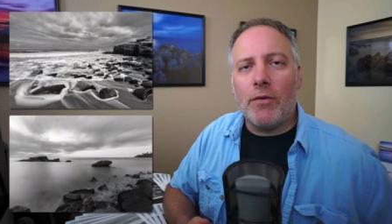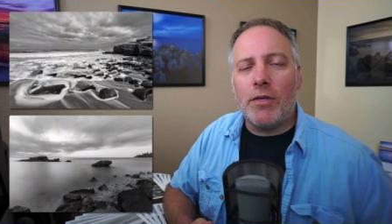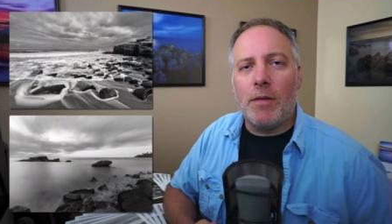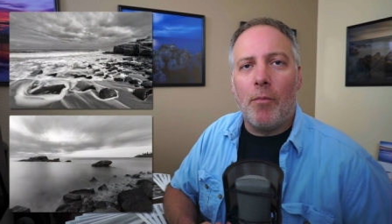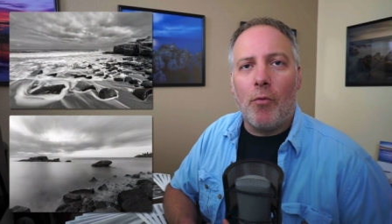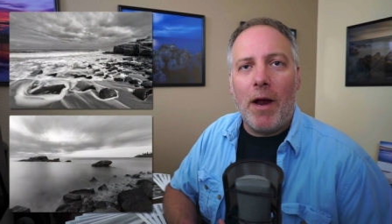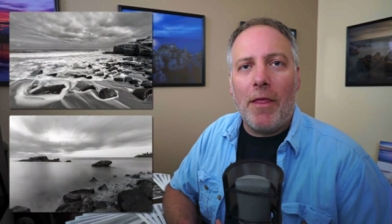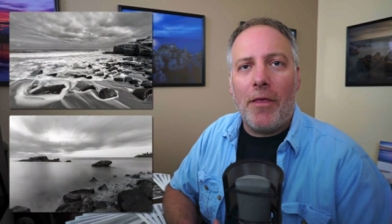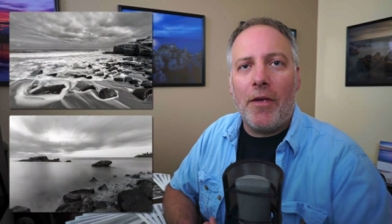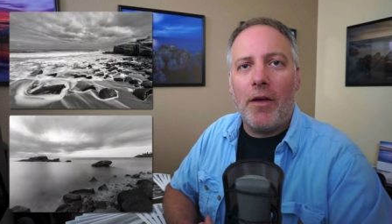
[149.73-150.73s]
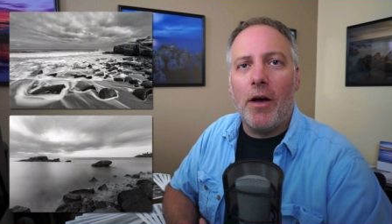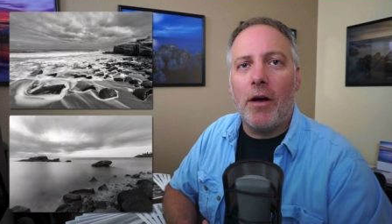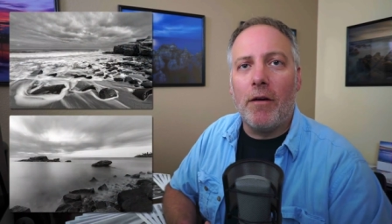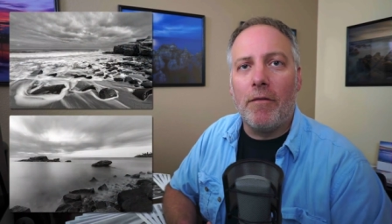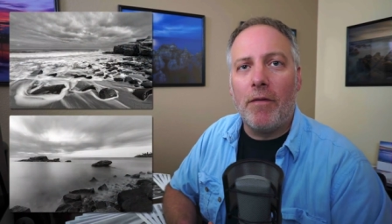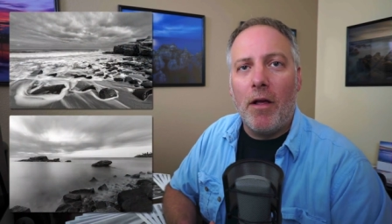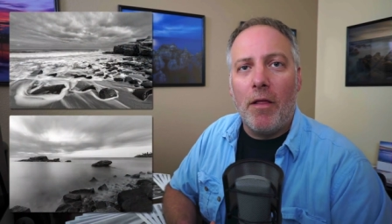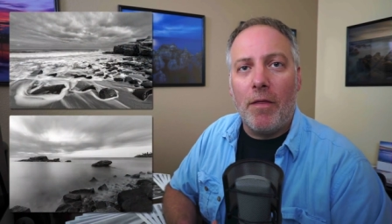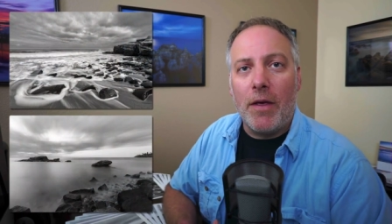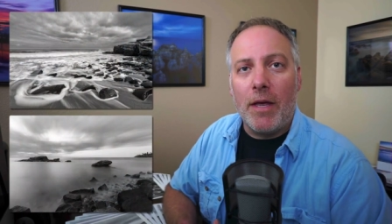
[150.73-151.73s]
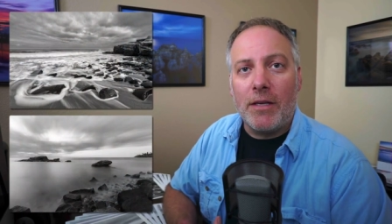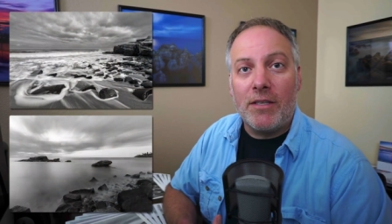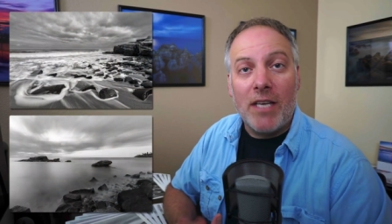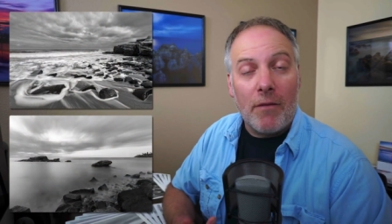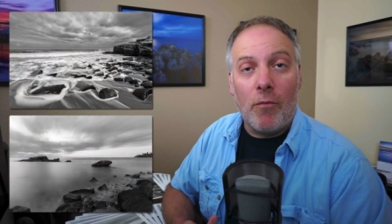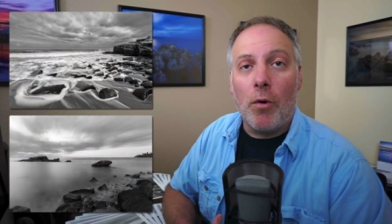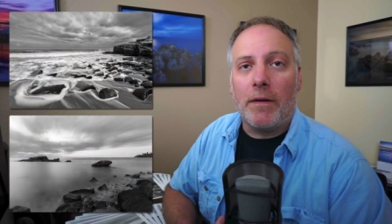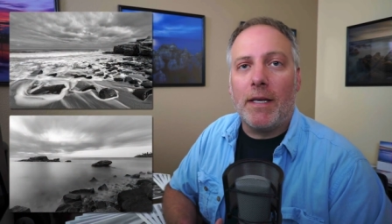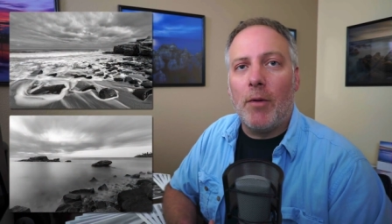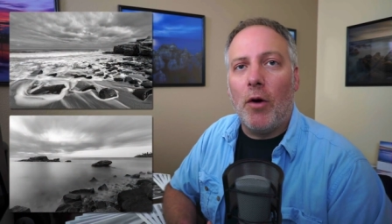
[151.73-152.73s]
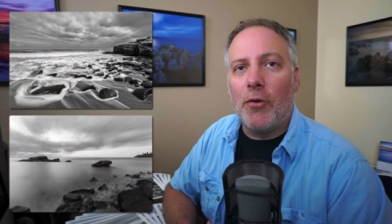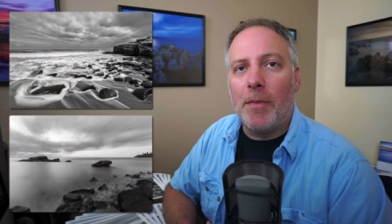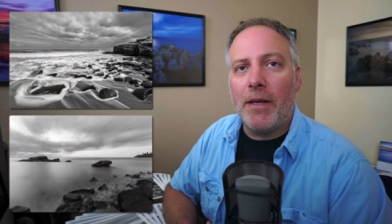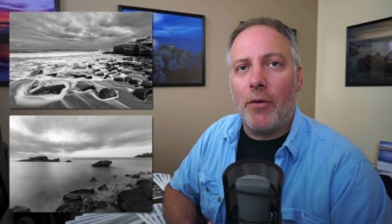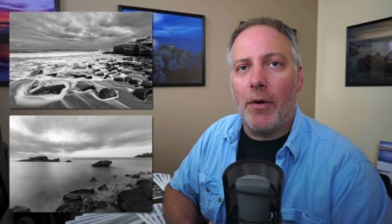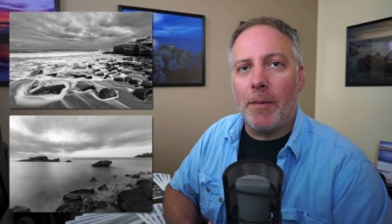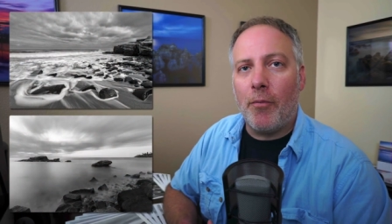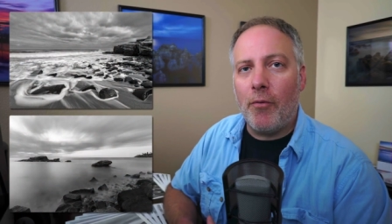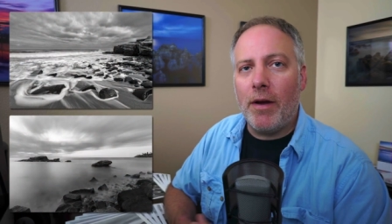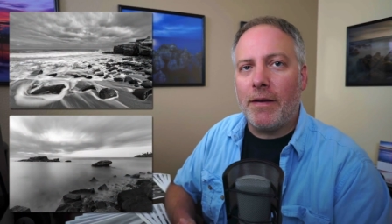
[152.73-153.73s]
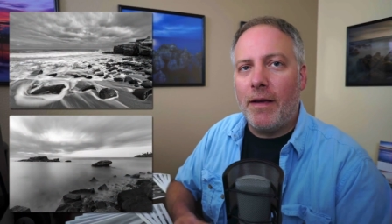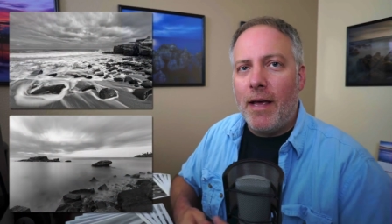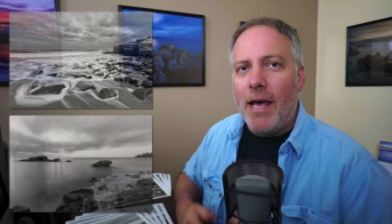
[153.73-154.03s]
the breadth of the set of work that I'm ultimately going to print.